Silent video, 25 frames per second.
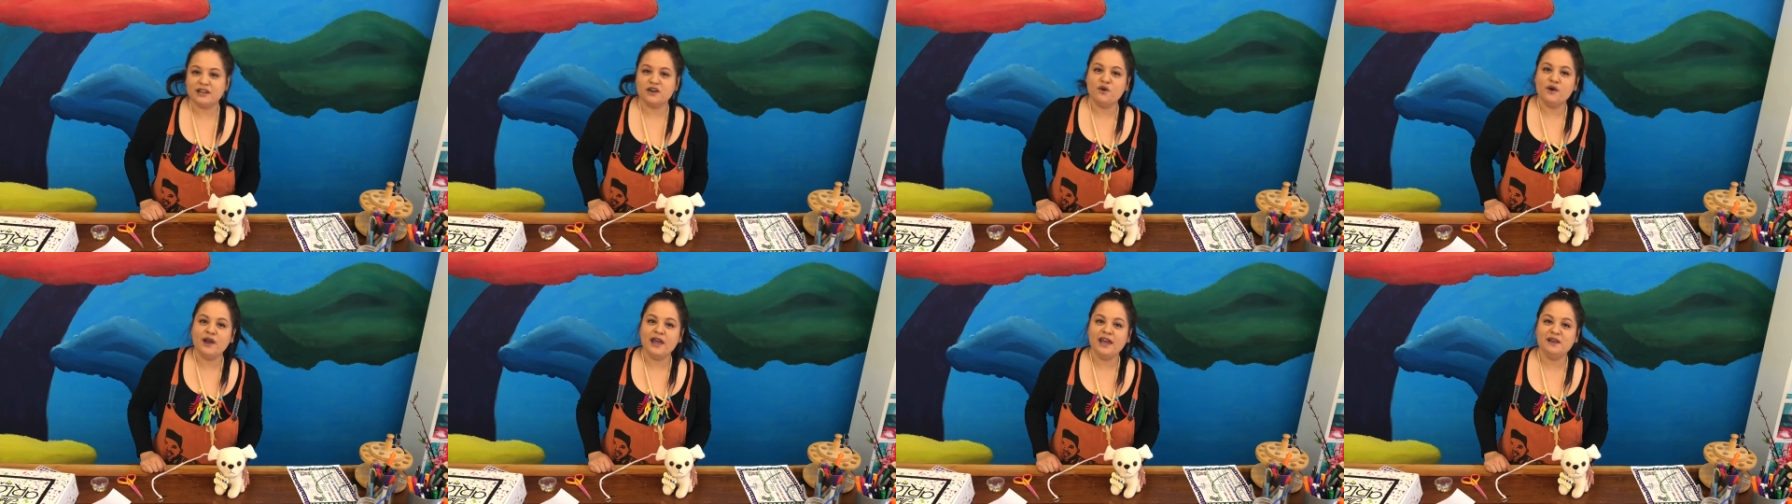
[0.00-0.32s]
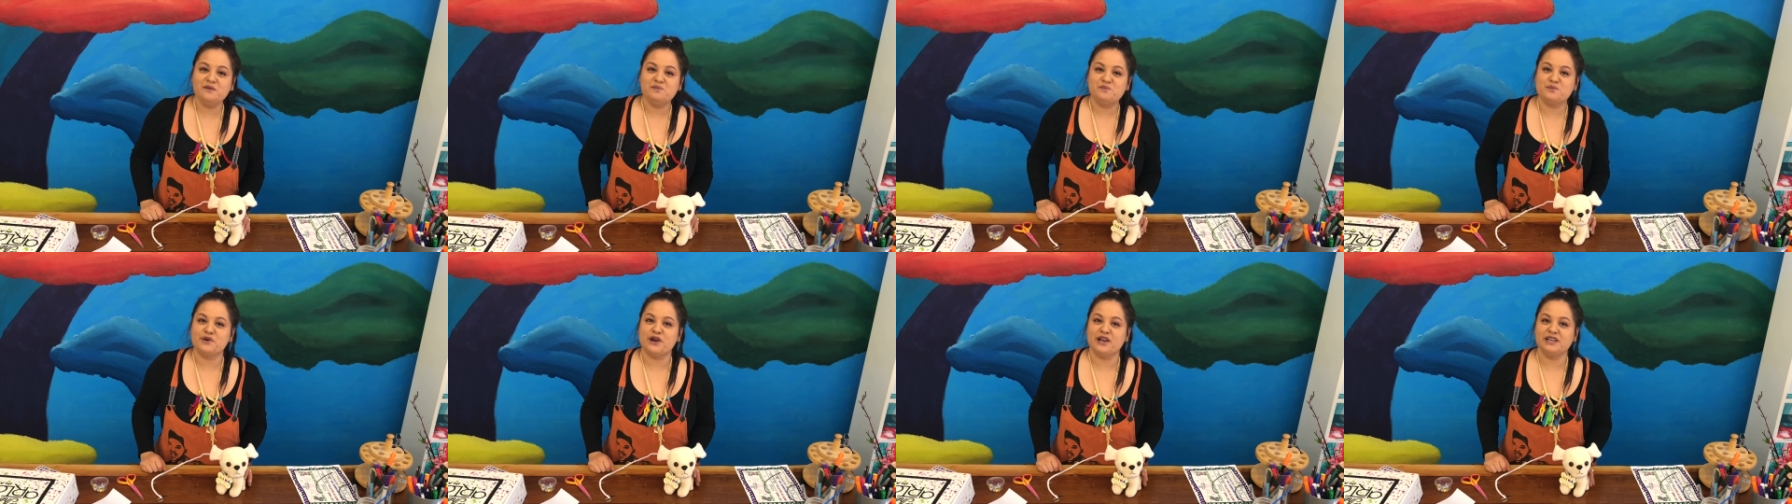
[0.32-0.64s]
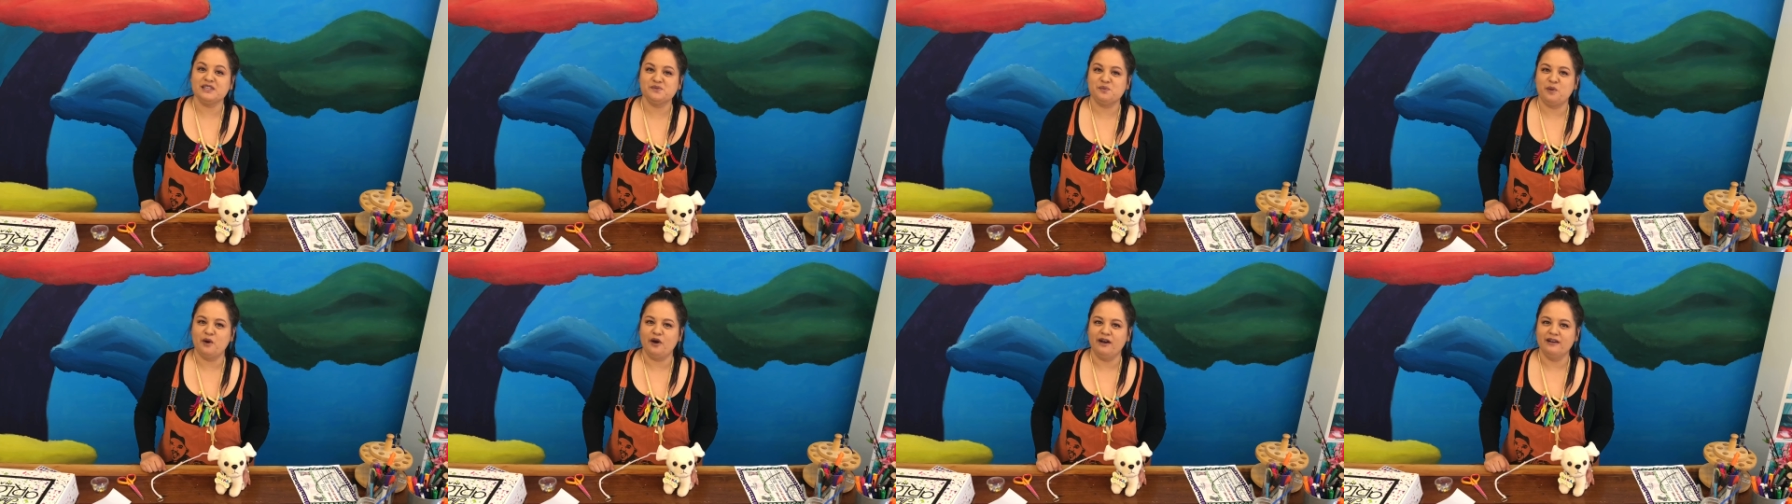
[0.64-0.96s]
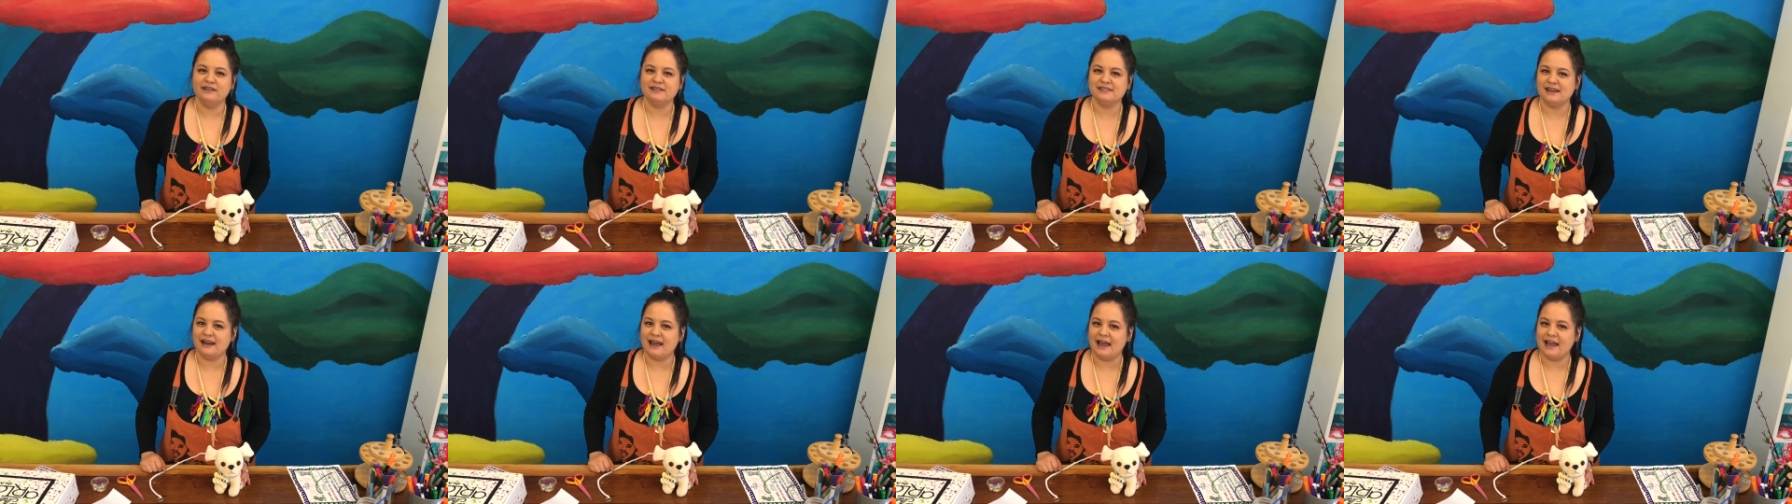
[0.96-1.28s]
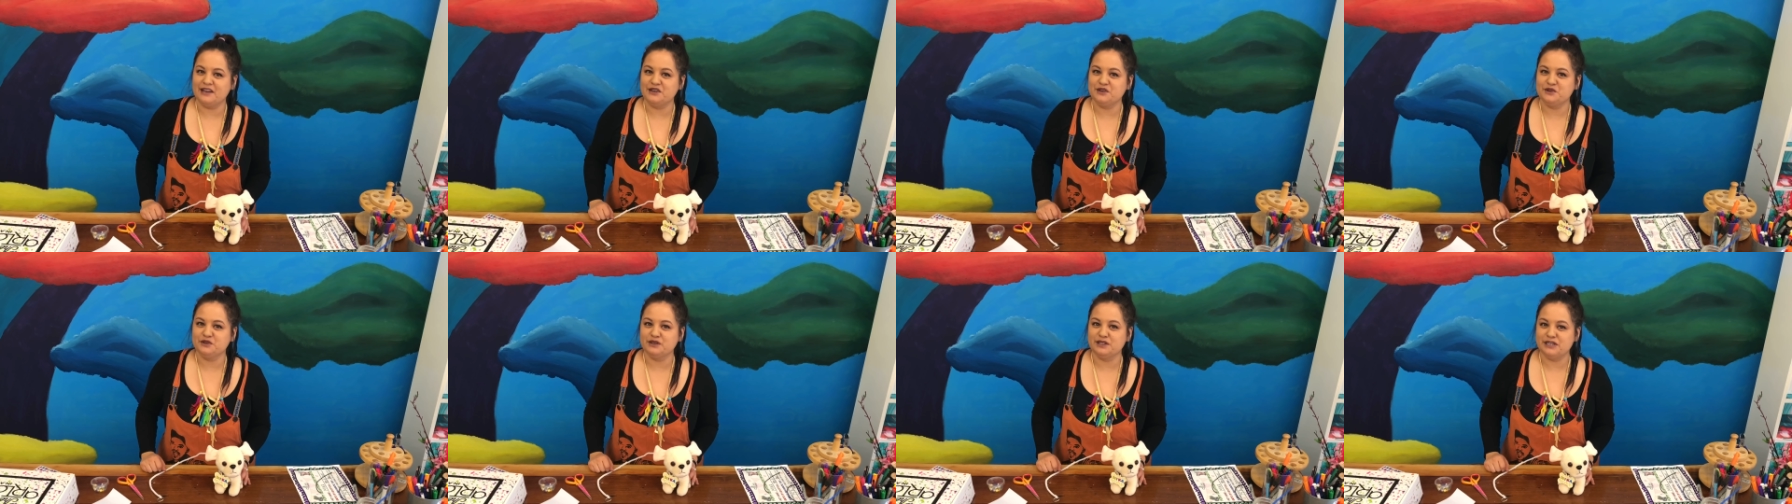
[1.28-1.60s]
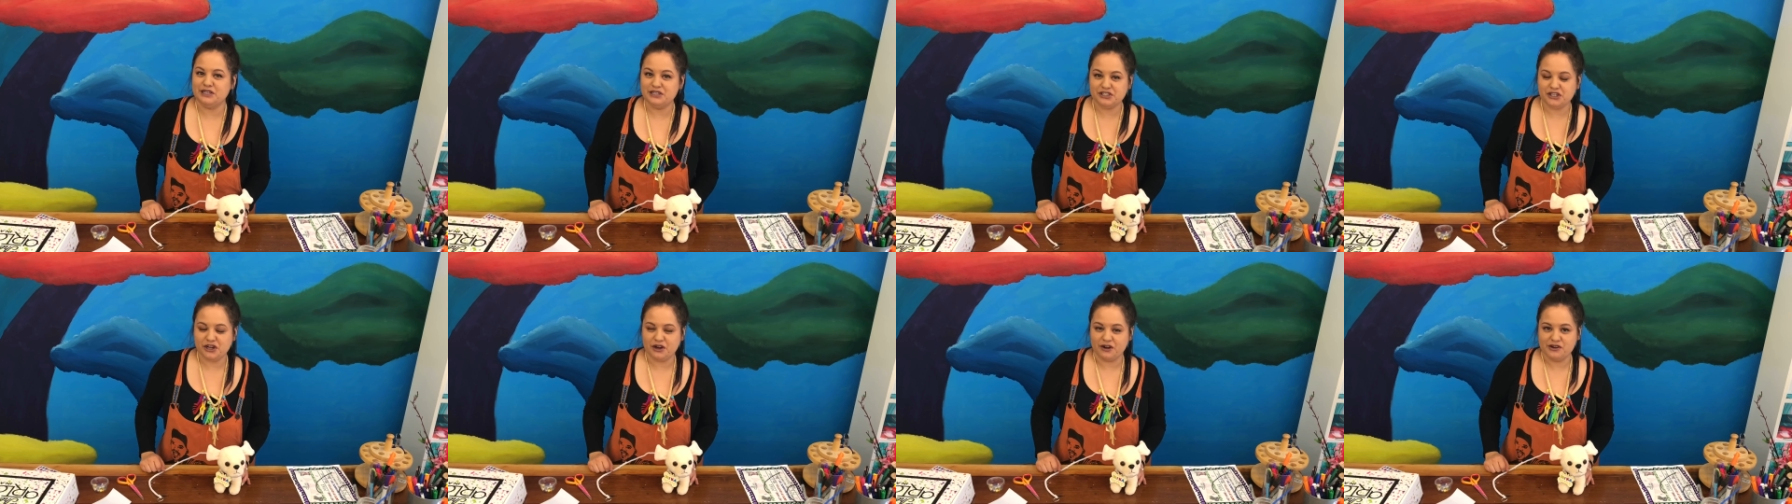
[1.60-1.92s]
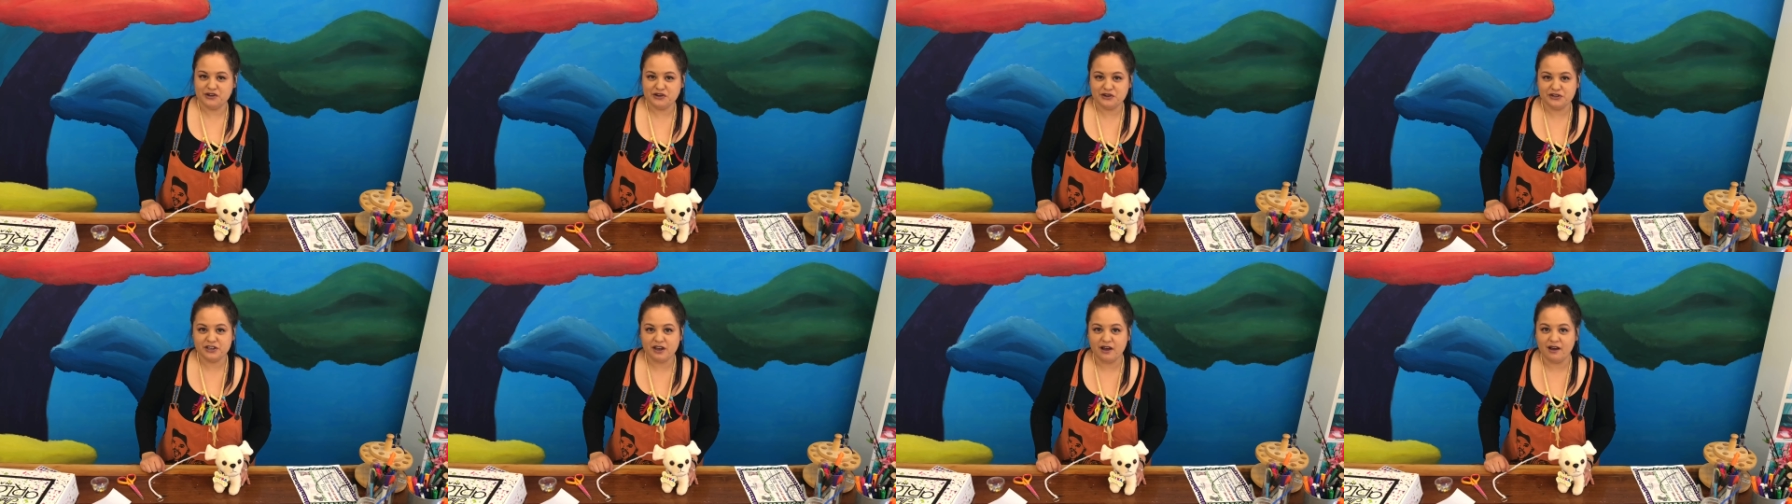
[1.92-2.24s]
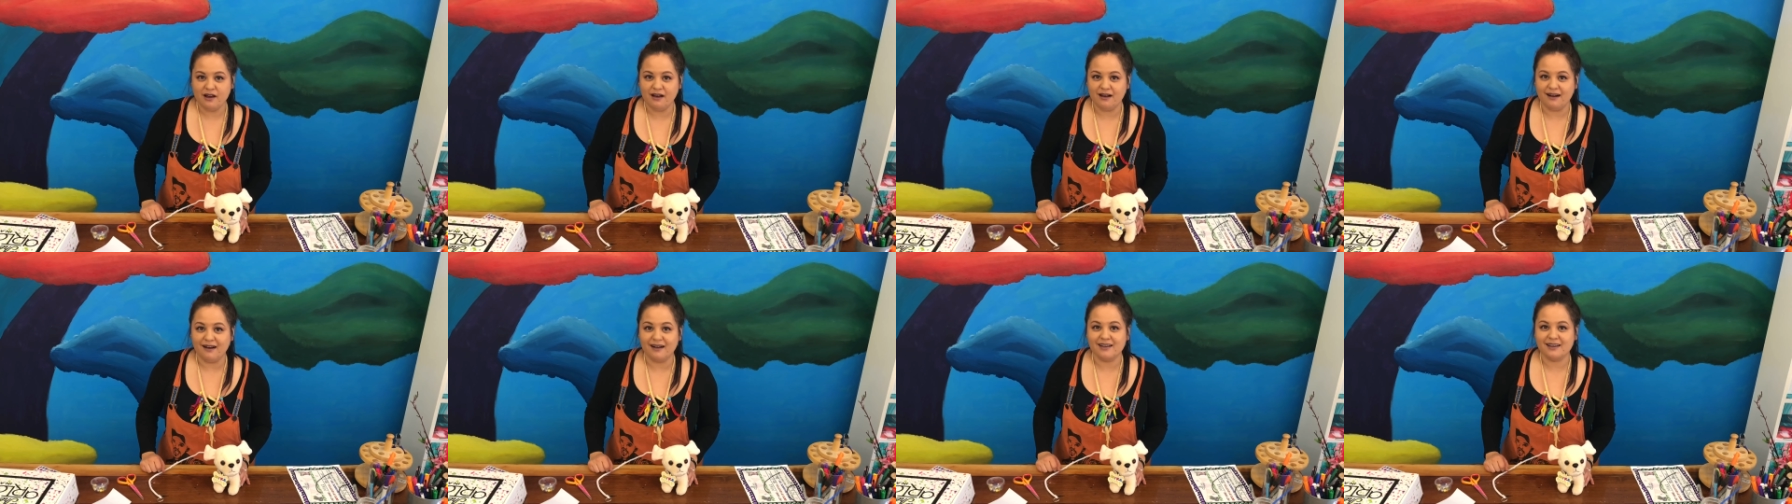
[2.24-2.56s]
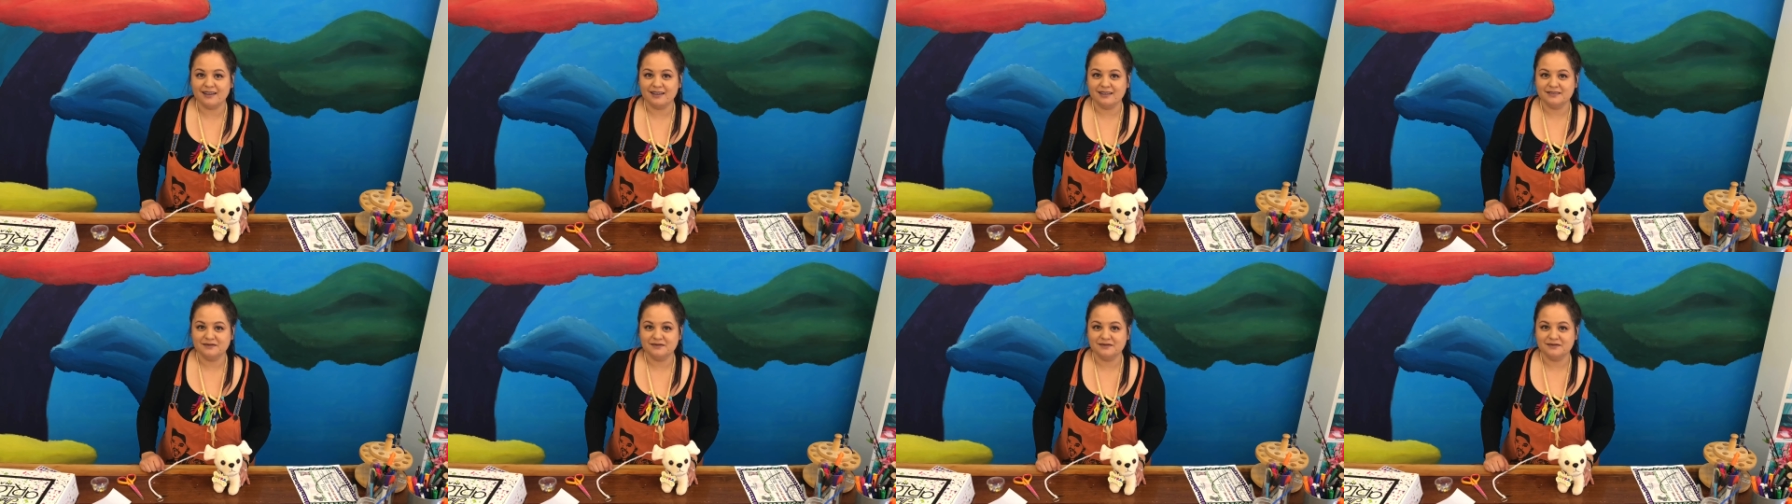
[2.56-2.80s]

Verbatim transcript: go ahead, press pause and add your leash on your dog.